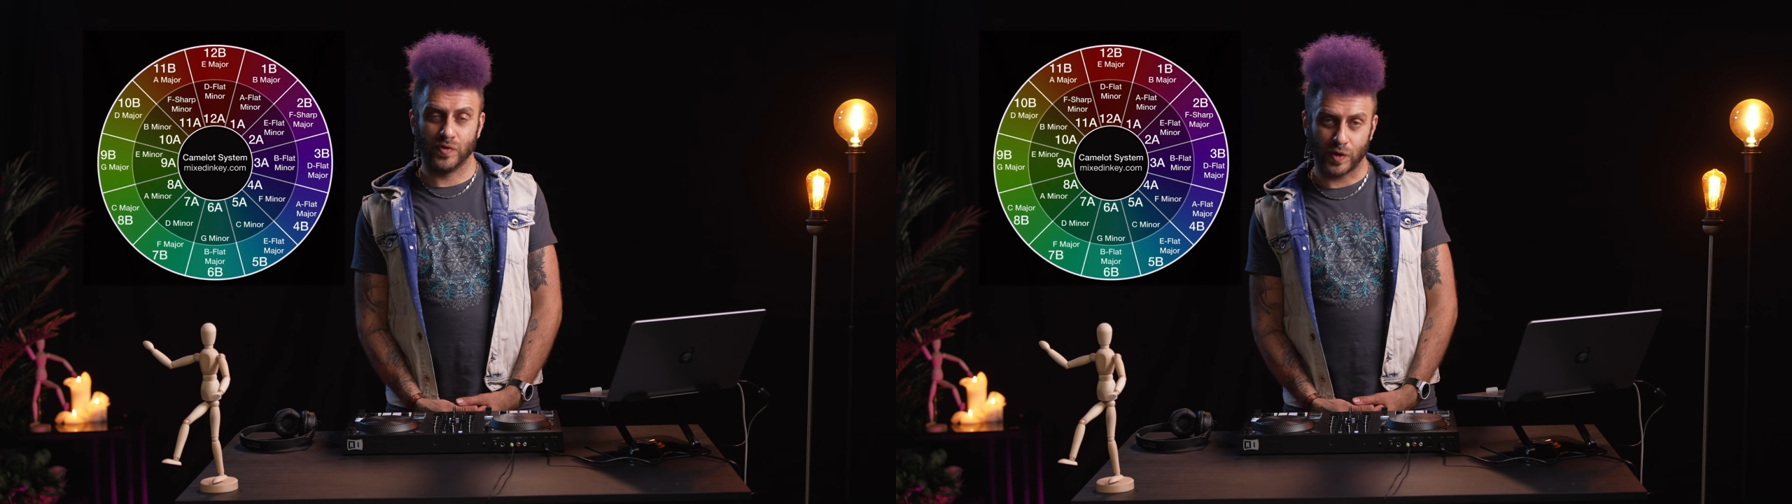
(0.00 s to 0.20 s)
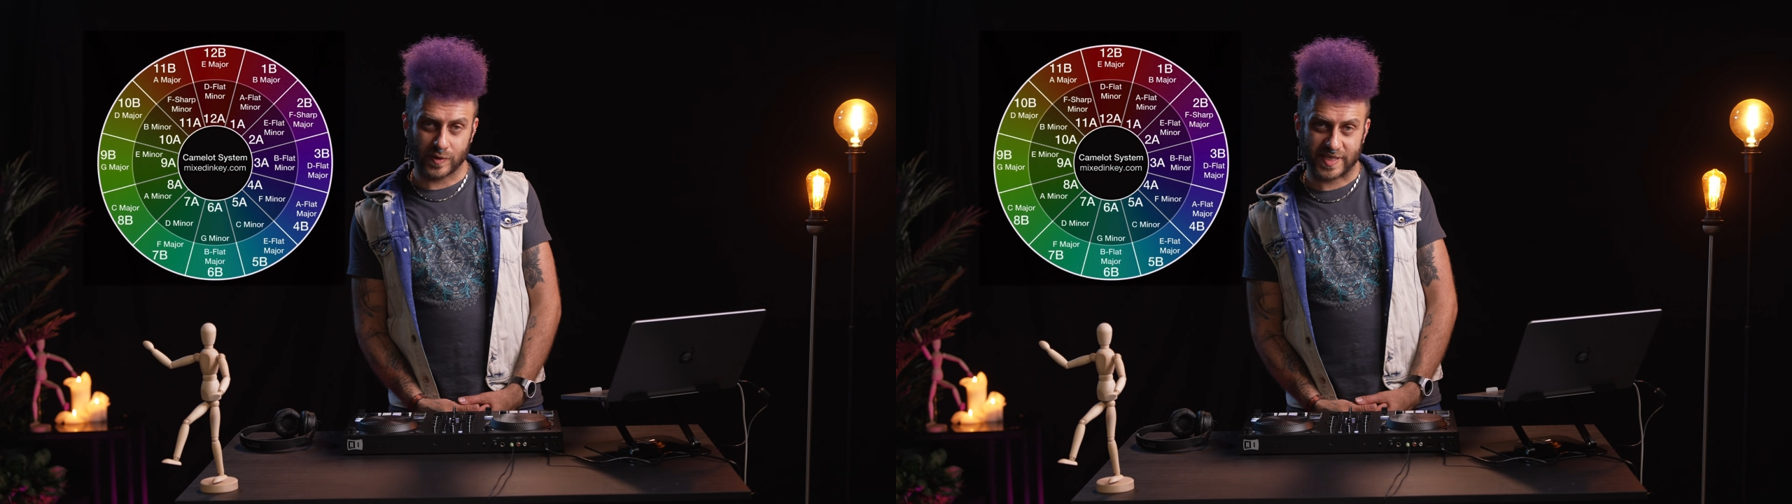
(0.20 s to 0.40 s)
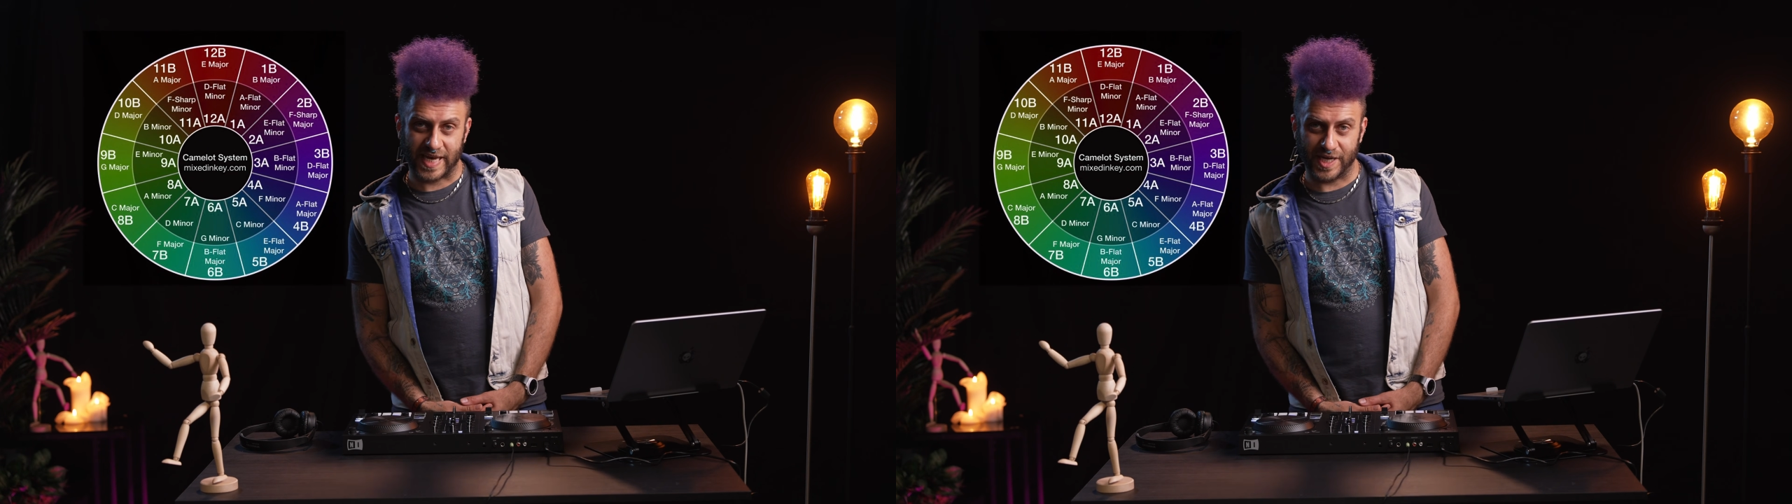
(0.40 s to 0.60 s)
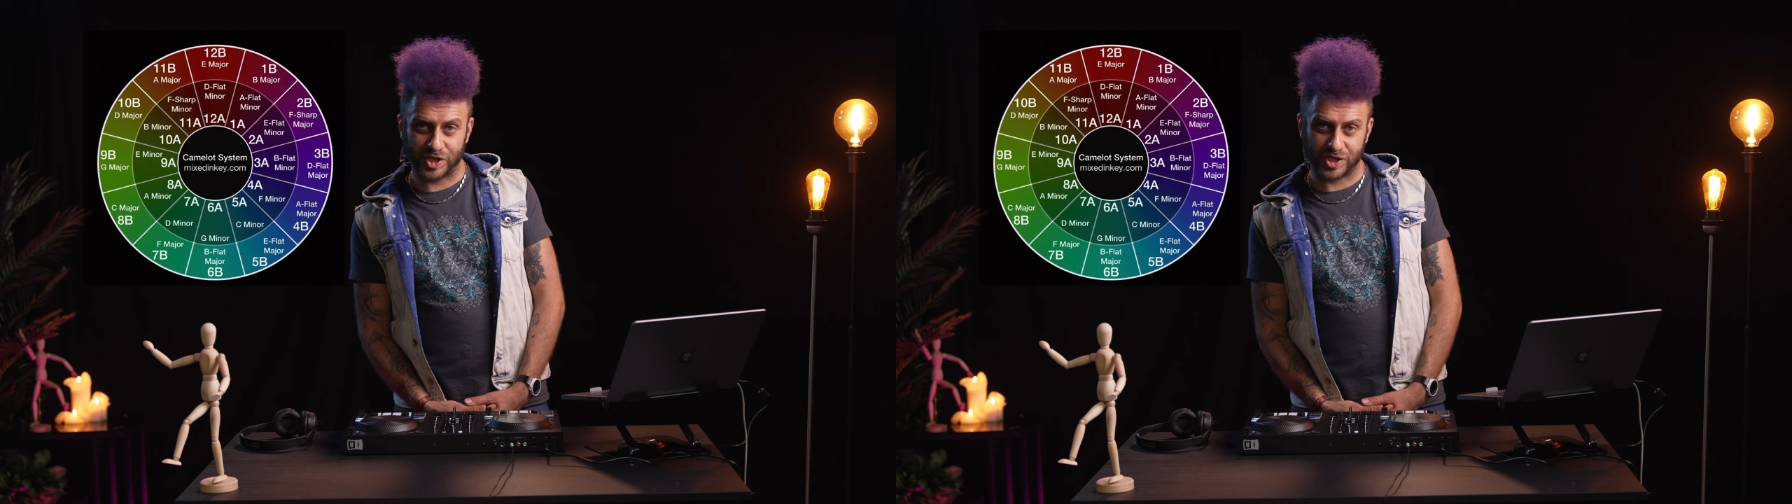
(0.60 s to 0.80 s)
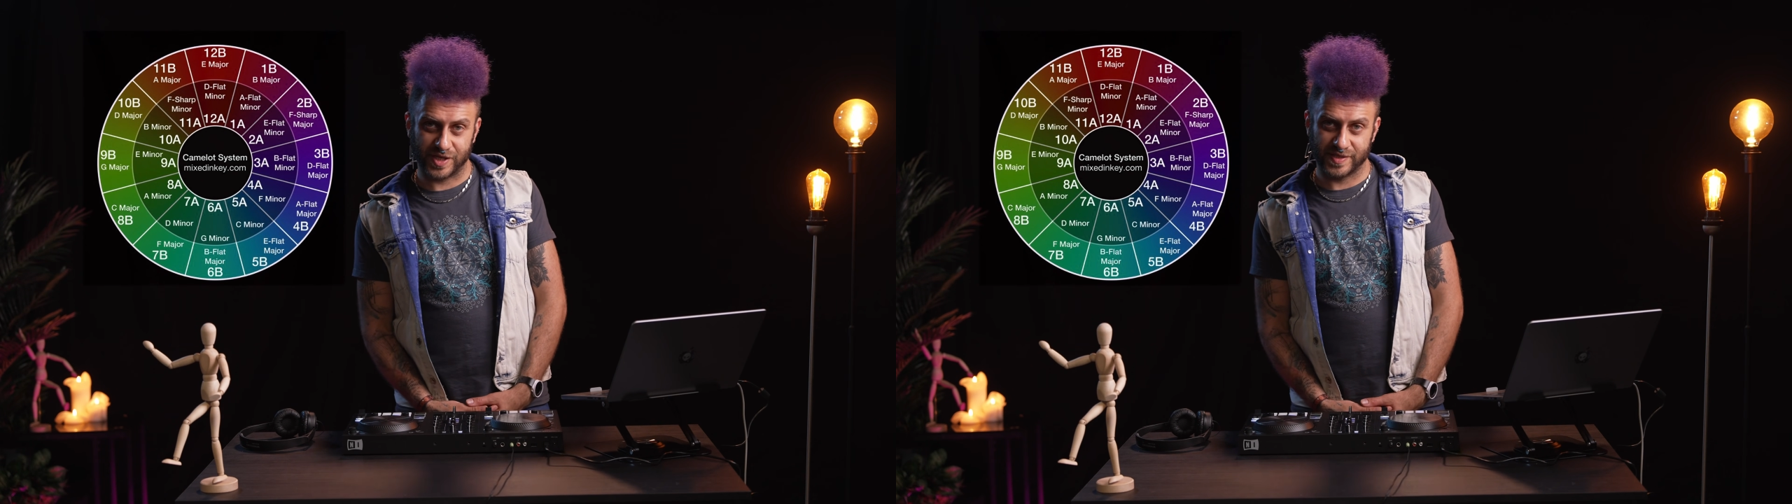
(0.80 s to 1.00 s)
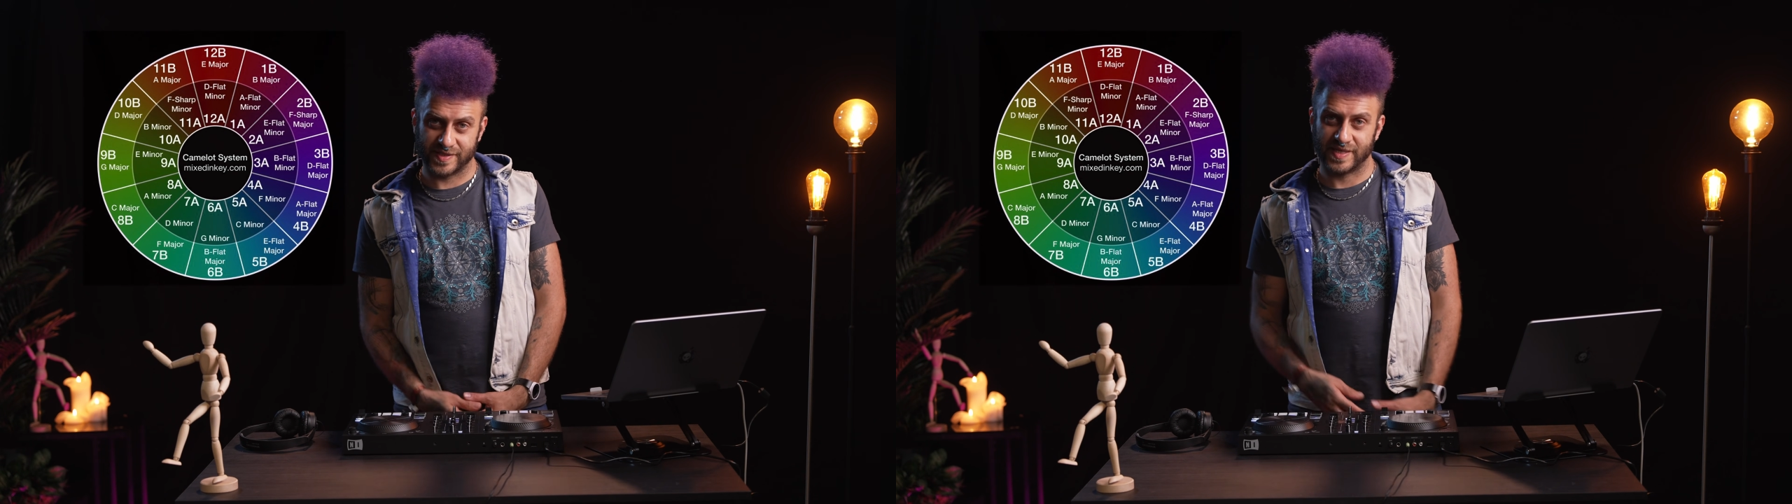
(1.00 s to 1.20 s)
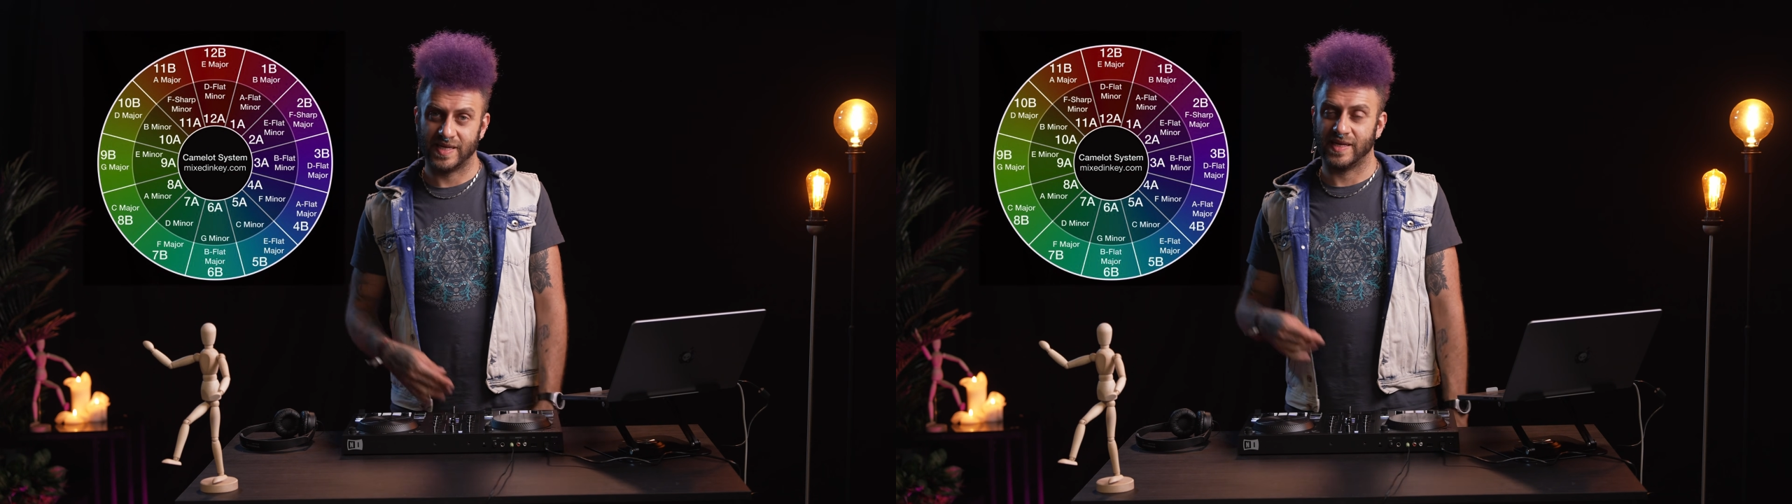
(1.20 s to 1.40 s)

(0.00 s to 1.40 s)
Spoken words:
notations